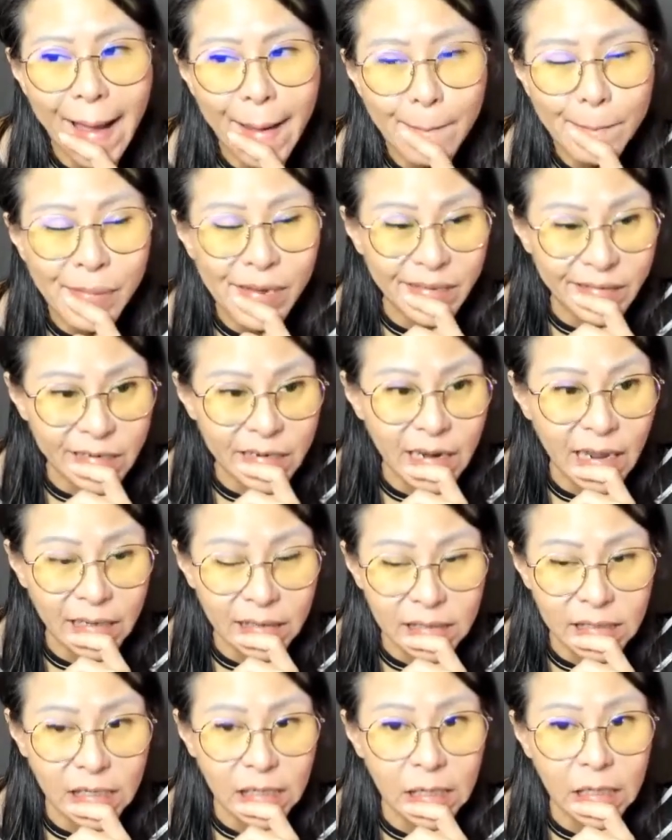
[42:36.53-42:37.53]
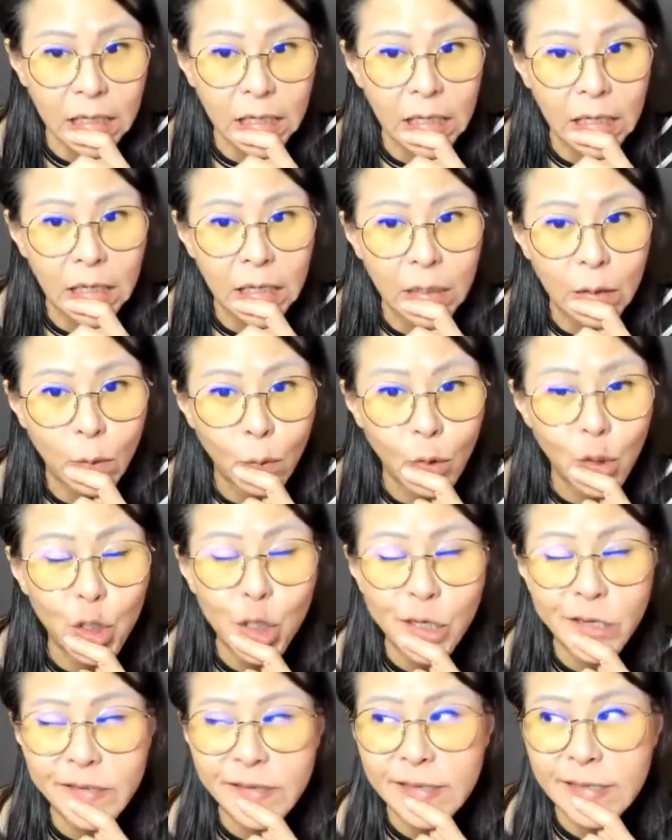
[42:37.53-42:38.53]
person asking, which
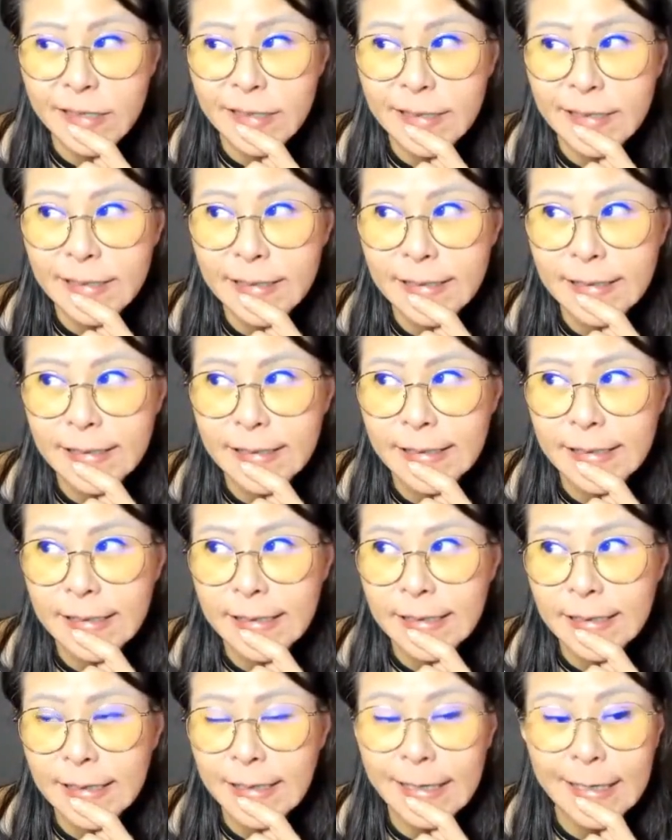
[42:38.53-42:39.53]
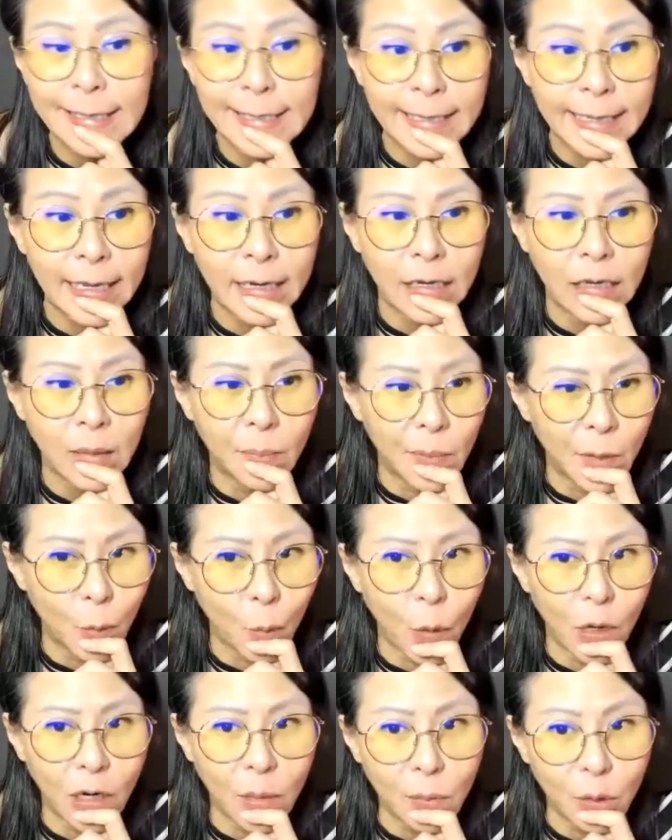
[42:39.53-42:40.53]
is Li Yan, number
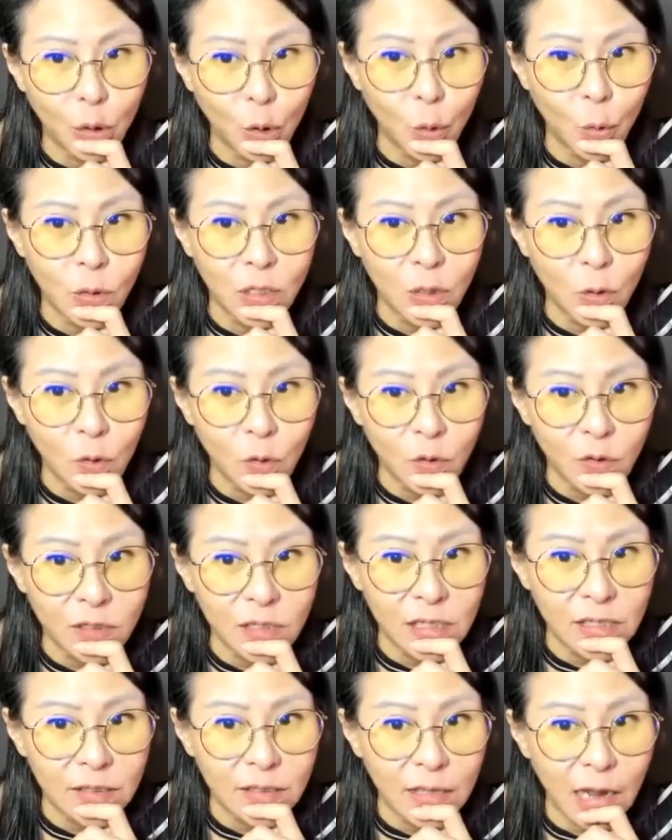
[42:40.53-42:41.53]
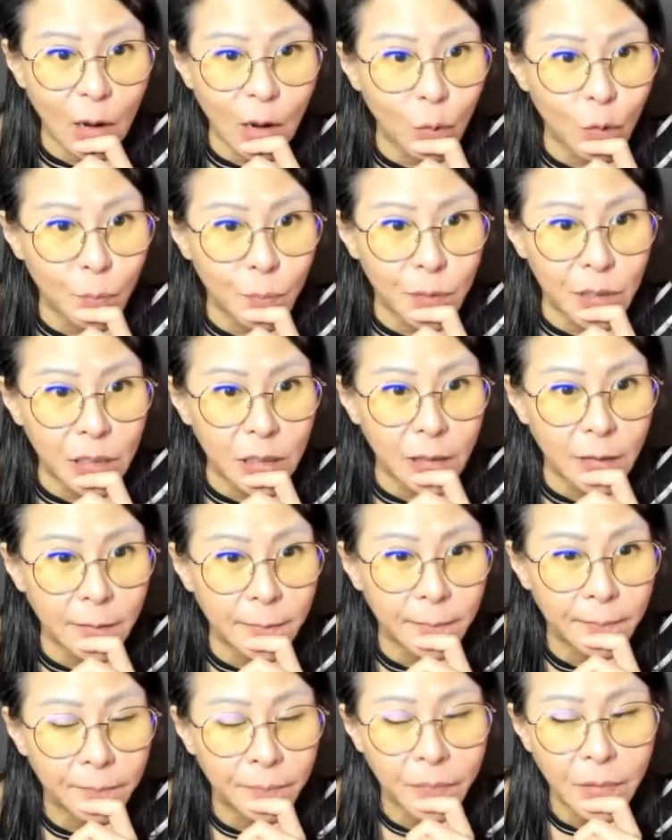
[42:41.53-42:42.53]
one. Number two, it also sits the hour pillar.
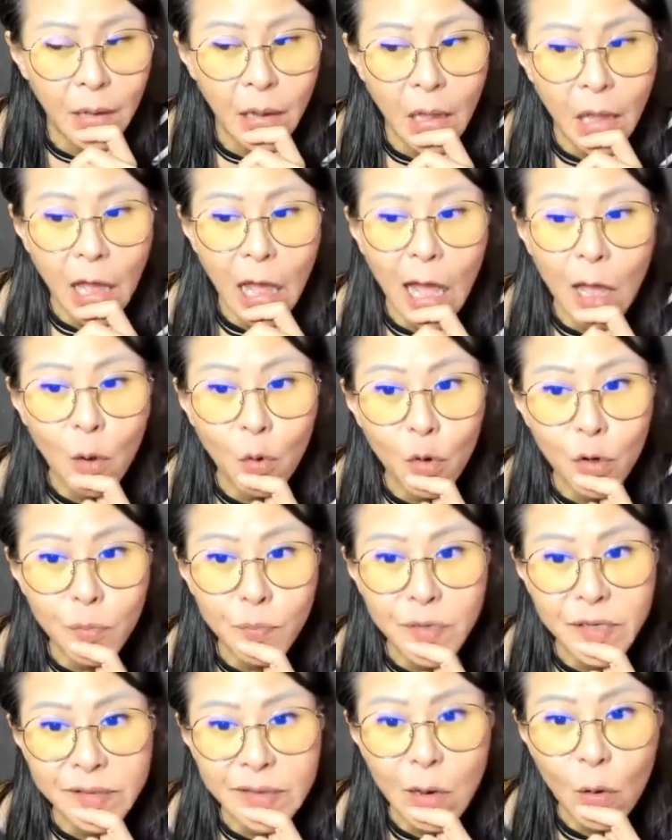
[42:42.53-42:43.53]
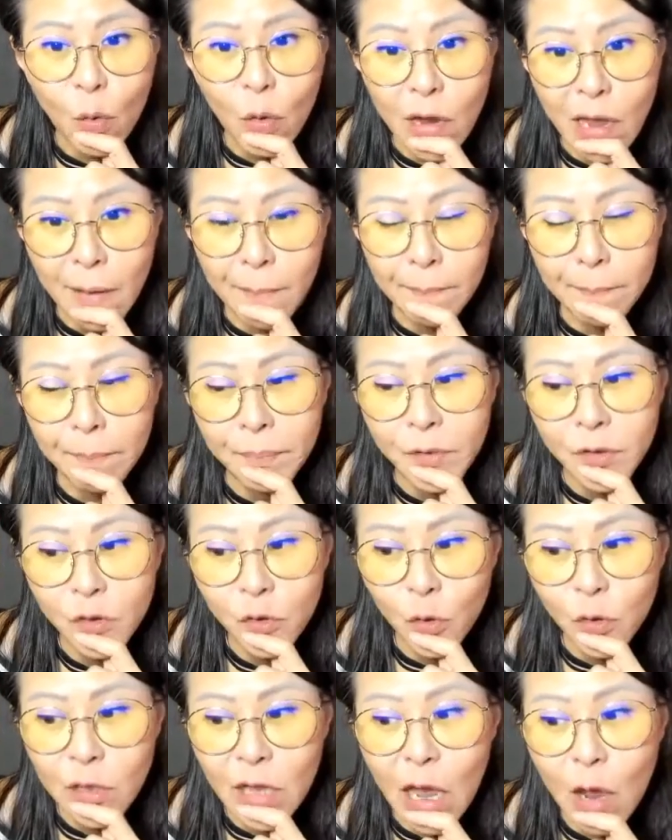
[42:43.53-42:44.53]
Hour means outcome.
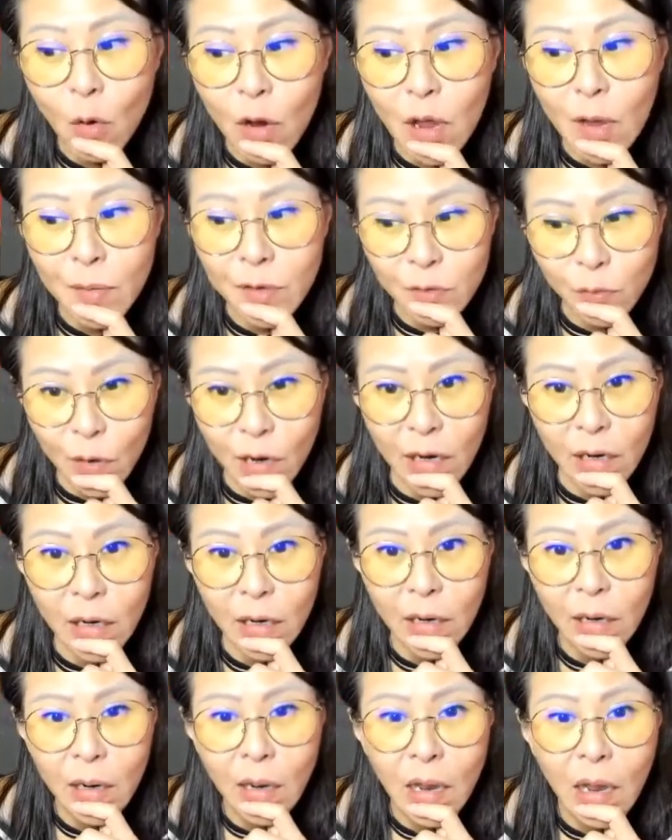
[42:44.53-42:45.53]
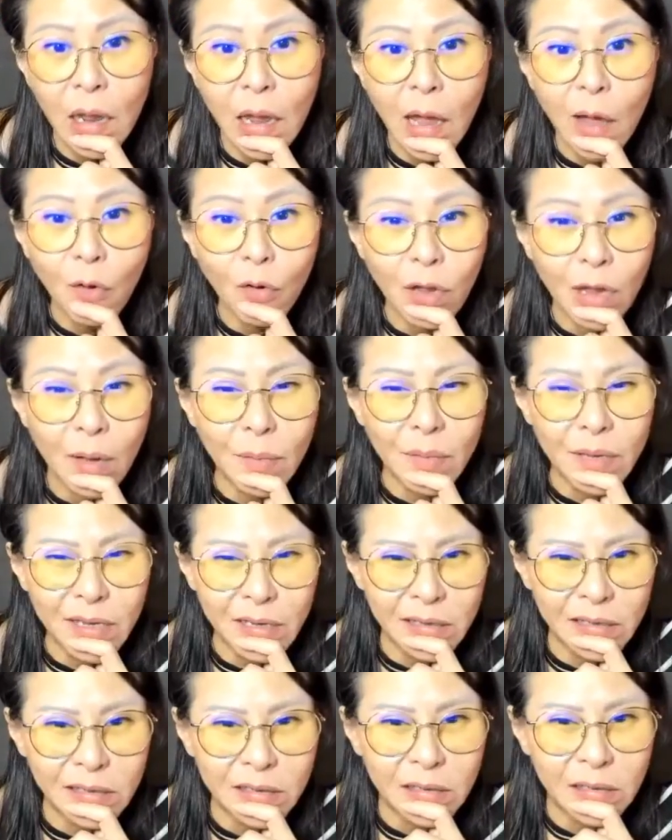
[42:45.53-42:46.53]
So the outcome is what? Outcome
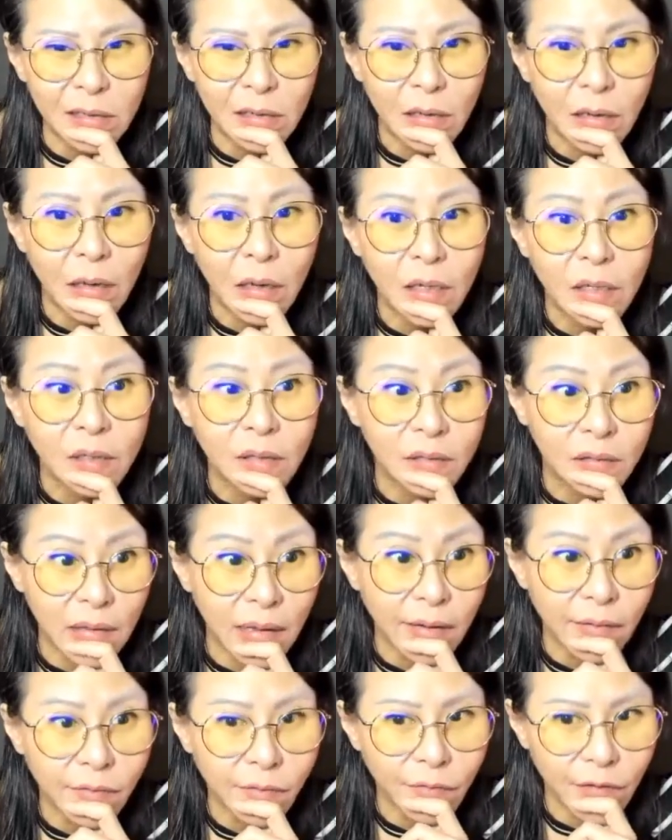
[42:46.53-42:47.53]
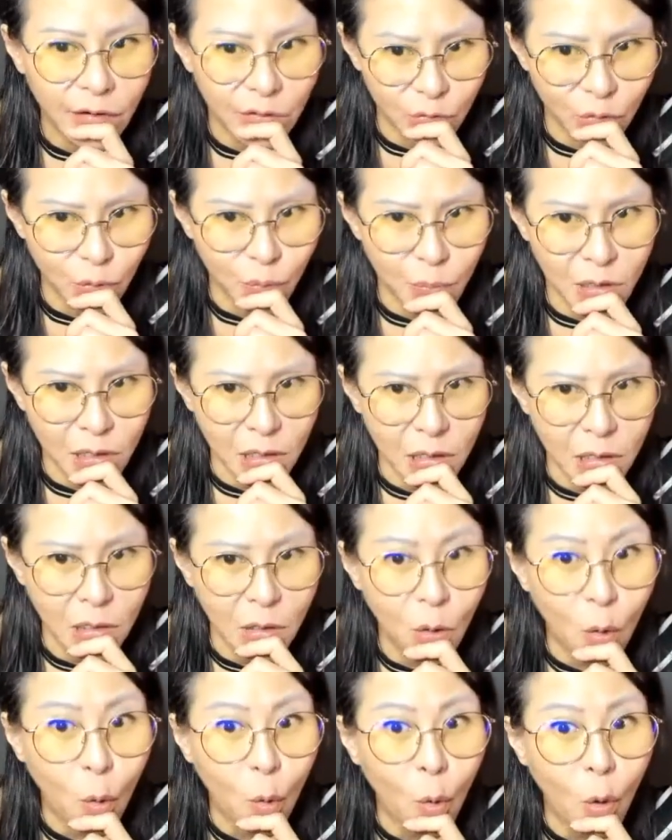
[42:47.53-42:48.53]
is send resume,
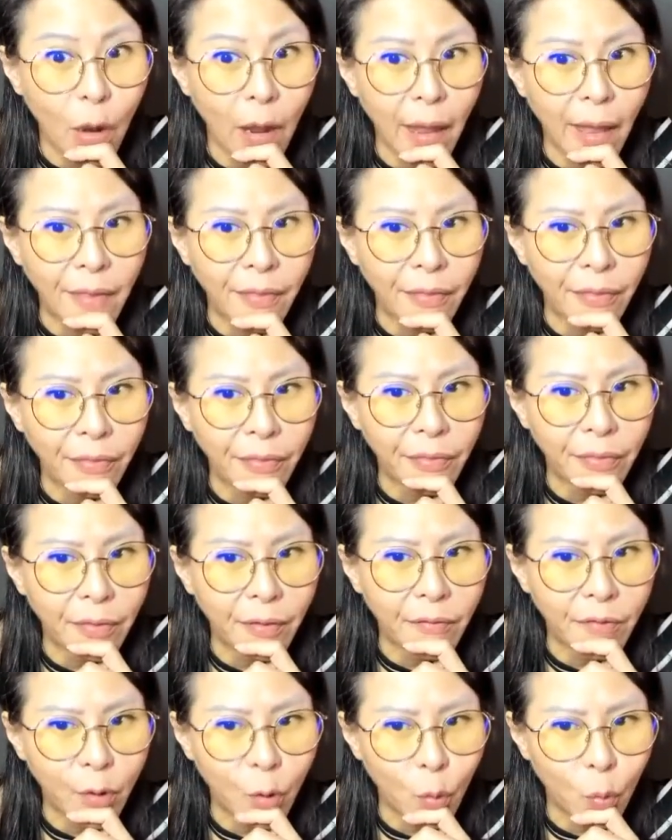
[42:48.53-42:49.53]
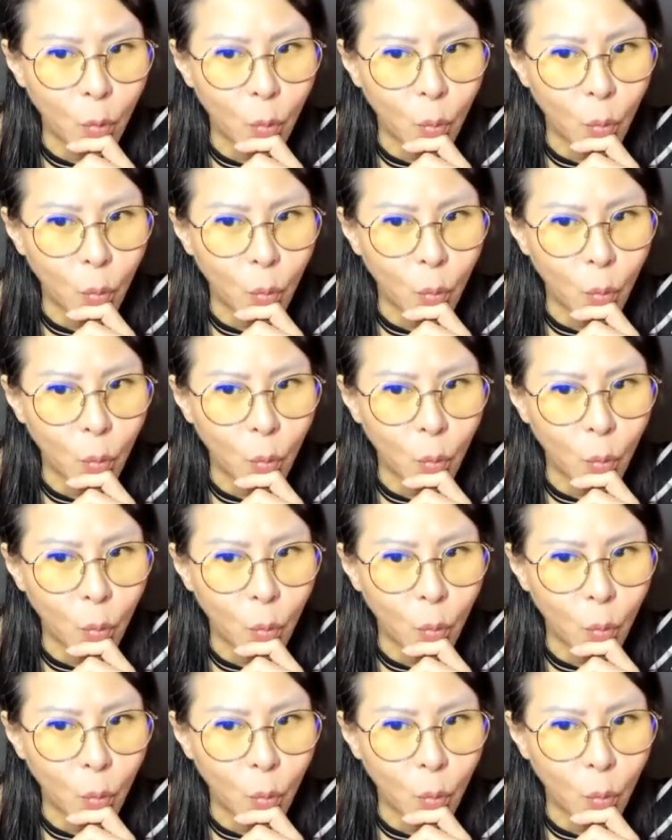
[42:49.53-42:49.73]
go and W.